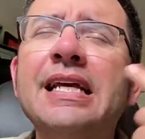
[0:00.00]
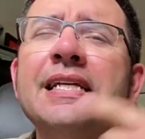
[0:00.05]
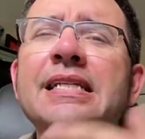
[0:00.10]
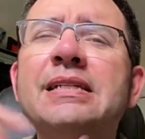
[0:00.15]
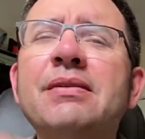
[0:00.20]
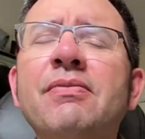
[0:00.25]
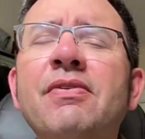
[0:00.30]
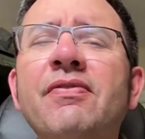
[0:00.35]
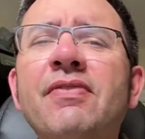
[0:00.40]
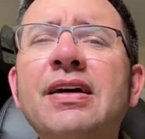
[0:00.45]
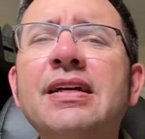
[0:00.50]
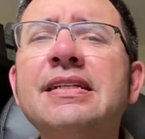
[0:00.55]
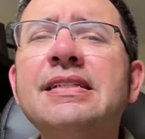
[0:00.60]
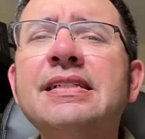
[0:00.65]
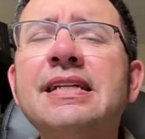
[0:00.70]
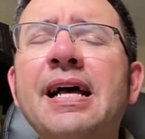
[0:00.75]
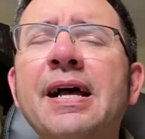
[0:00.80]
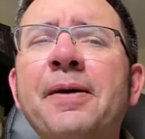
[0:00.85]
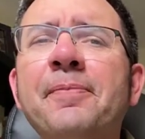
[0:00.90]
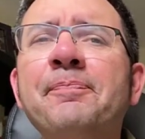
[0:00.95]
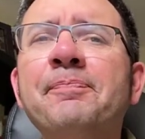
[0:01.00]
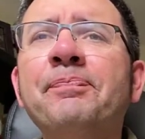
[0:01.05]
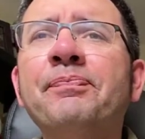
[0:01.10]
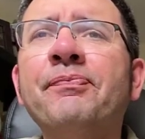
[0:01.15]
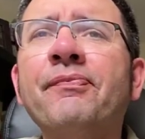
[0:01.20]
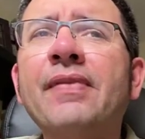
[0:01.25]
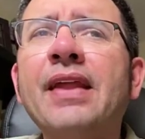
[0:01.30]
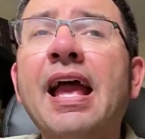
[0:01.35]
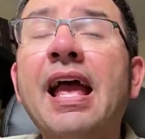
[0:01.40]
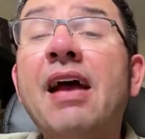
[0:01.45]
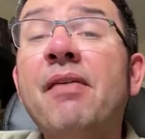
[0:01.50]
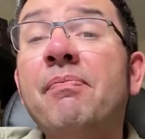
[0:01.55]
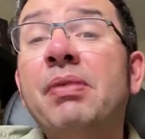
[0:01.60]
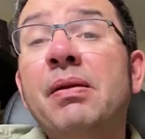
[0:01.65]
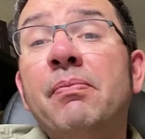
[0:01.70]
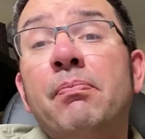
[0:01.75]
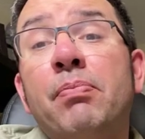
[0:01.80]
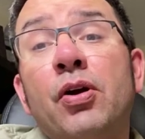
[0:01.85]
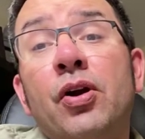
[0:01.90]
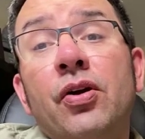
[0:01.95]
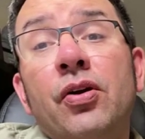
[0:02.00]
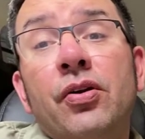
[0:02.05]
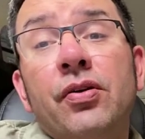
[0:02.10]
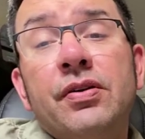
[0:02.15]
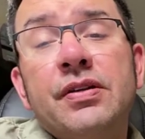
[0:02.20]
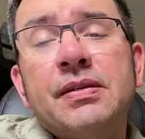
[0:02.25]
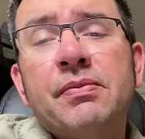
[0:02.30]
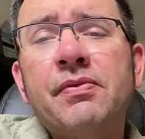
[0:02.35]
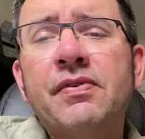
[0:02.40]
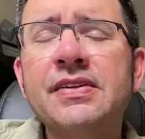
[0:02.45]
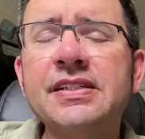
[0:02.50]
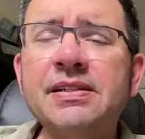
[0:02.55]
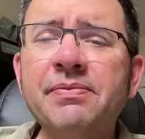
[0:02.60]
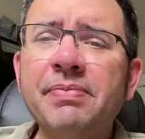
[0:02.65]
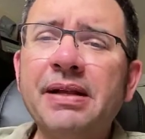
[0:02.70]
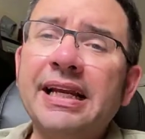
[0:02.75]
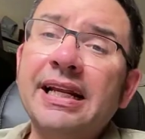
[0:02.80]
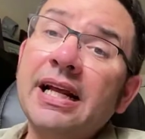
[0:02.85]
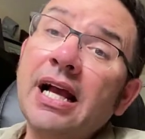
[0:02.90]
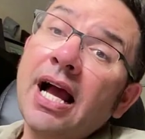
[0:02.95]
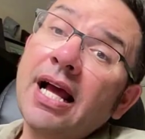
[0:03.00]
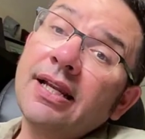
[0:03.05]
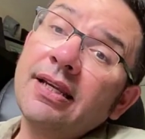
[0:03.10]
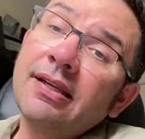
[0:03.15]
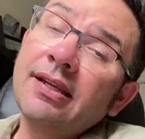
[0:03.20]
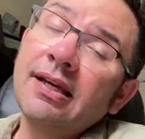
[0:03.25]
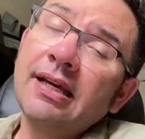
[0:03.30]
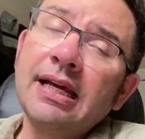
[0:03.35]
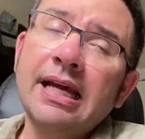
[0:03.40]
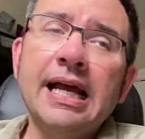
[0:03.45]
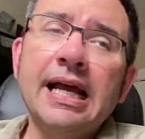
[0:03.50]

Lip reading: some of us have been burned, some of us have been cut.